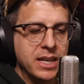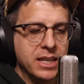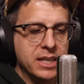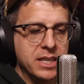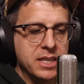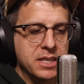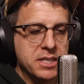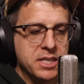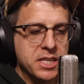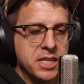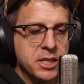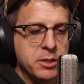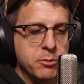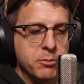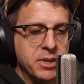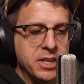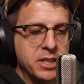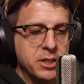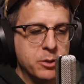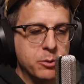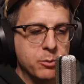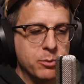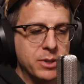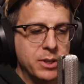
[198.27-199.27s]

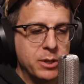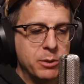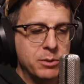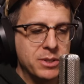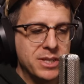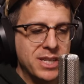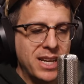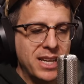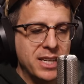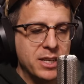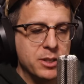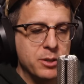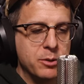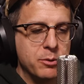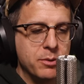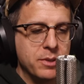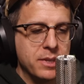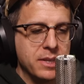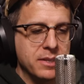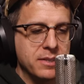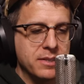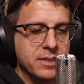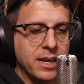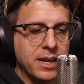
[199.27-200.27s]
continuing to rotate to
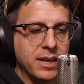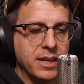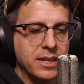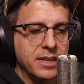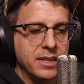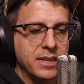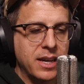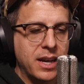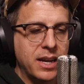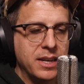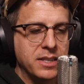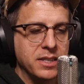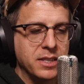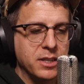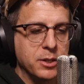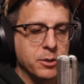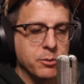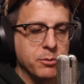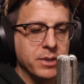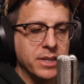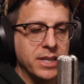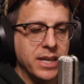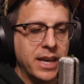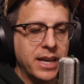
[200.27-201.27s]
the second
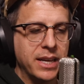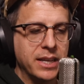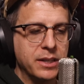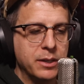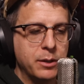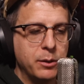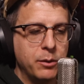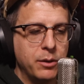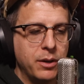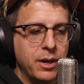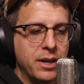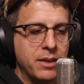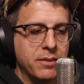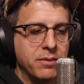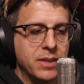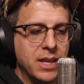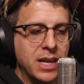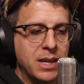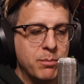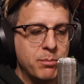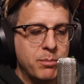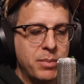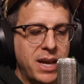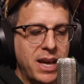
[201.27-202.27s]
90-degree angle and
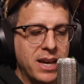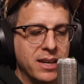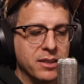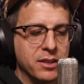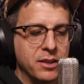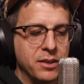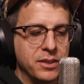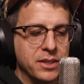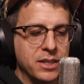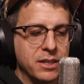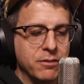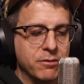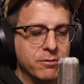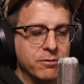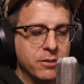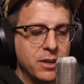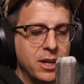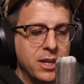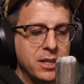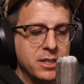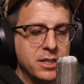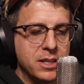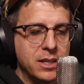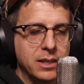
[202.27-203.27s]
then back on the
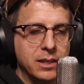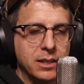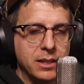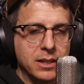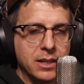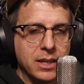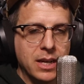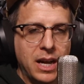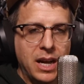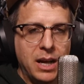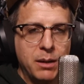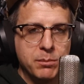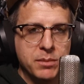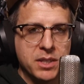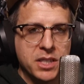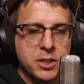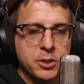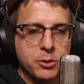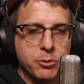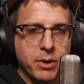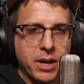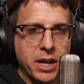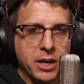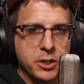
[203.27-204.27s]
front on
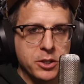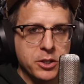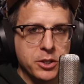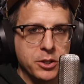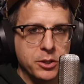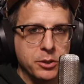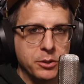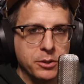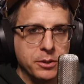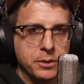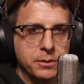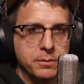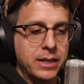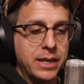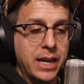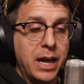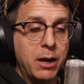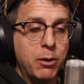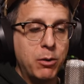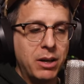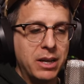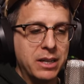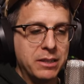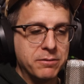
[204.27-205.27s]
omnidirectional.
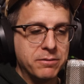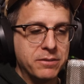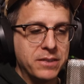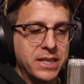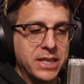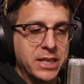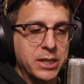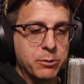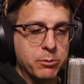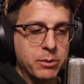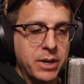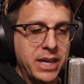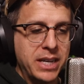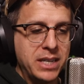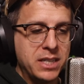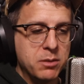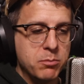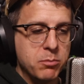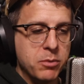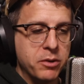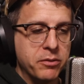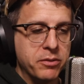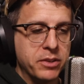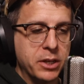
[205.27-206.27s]
Now on figure 8,
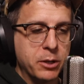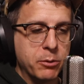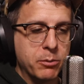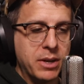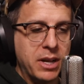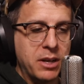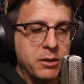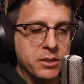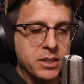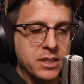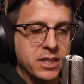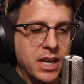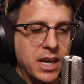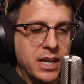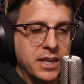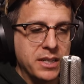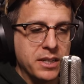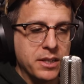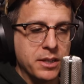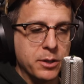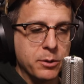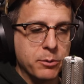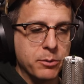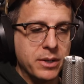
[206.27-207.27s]
moving around to 90
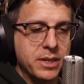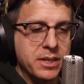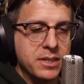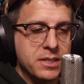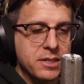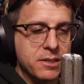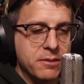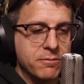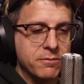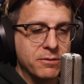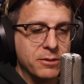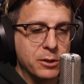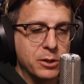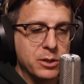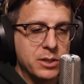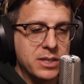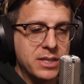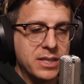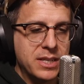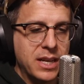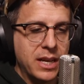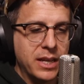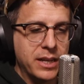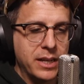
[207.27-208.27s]
degrees, the
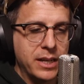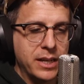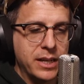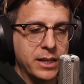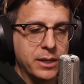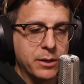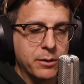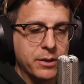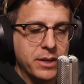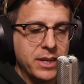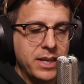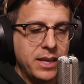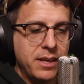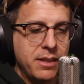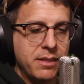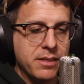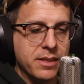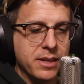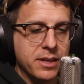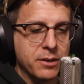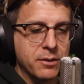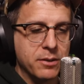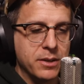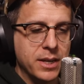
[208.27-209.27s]
first dead area,
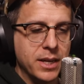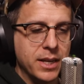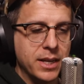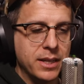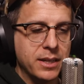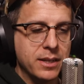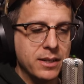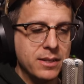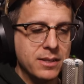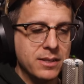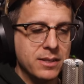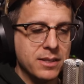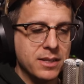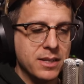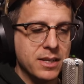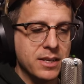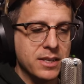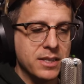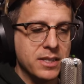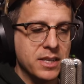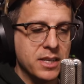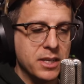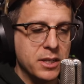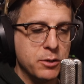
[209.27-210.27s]
there it is,
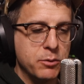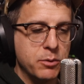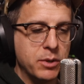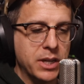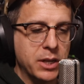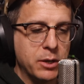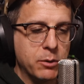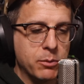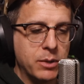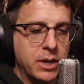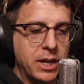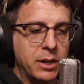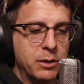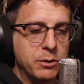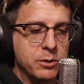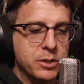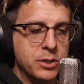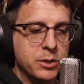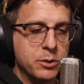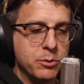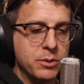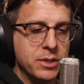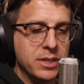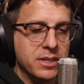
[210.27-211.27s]
continuing around
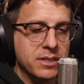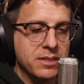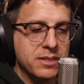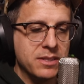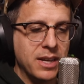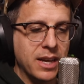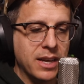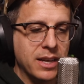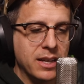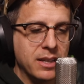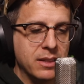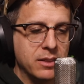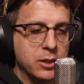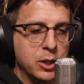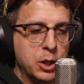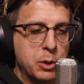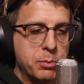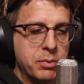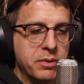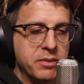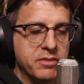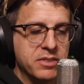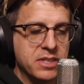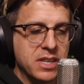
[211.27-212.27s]
to the second
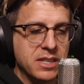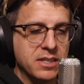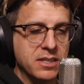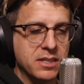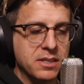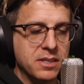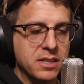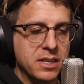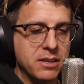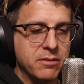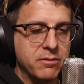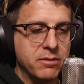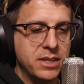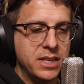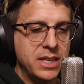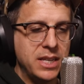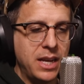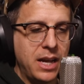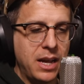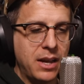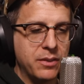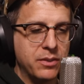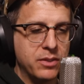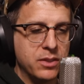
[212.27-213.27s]
lobe of sensitivity
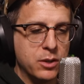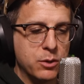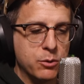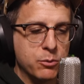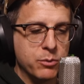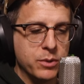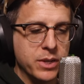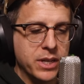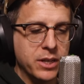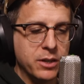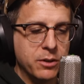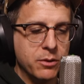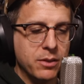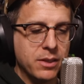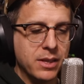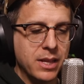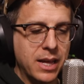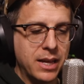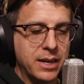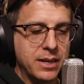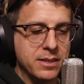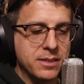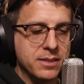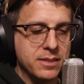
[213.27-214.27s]
at the rear,
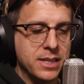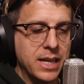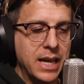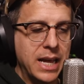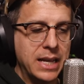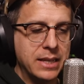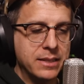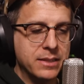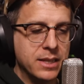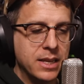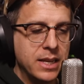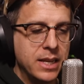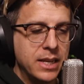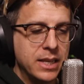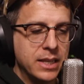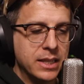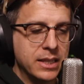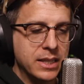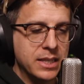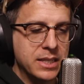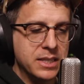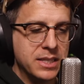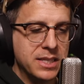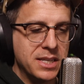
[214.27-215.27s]
that is that,
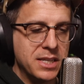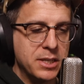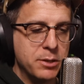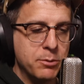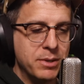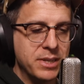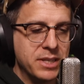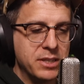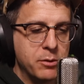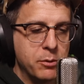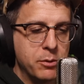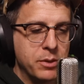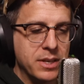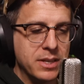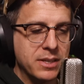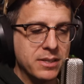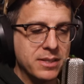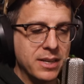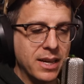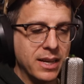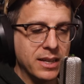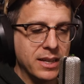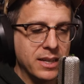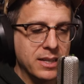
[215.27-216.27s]
continuing to the
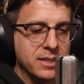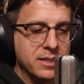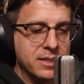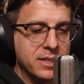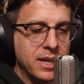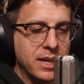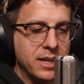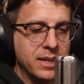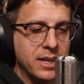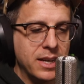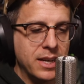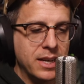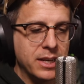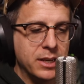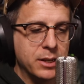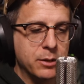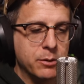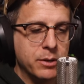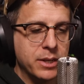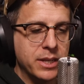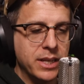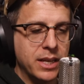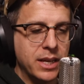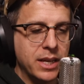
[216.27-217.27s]
second dead
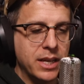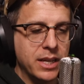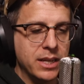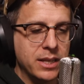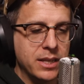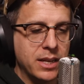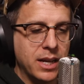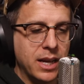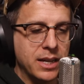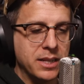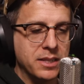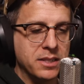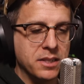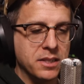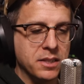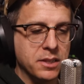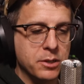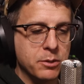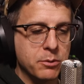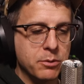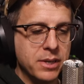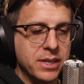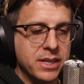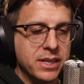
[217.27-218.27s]
area at 90
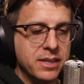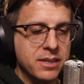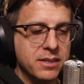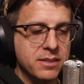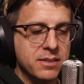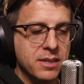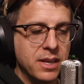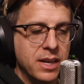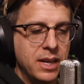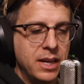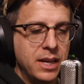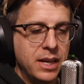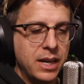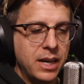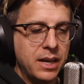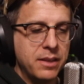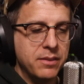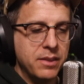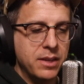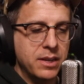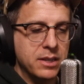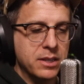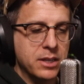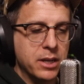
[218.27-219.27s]
degrees,
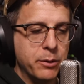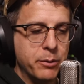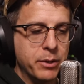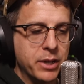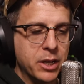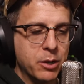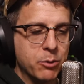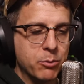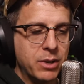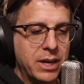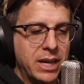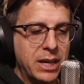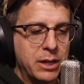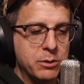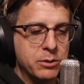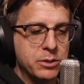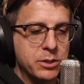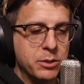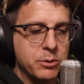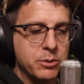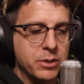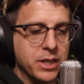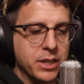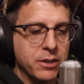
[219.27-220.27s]
and then going around
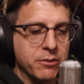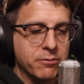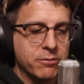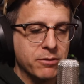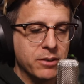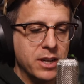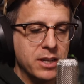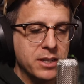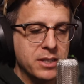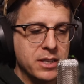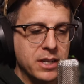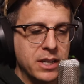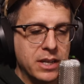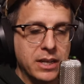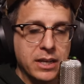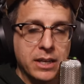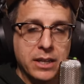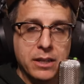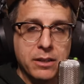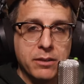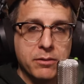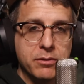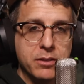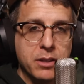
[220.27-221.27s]
to the front
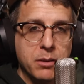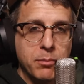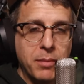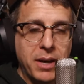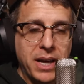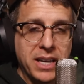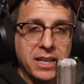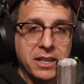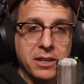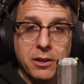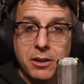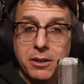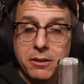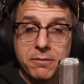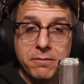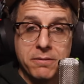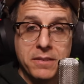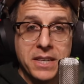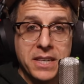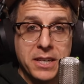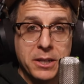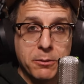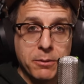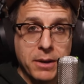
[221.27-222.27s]
of the mic on
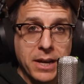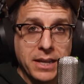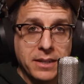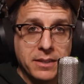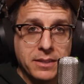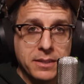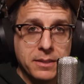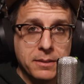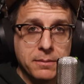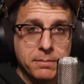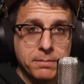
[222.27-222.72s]
figure 8.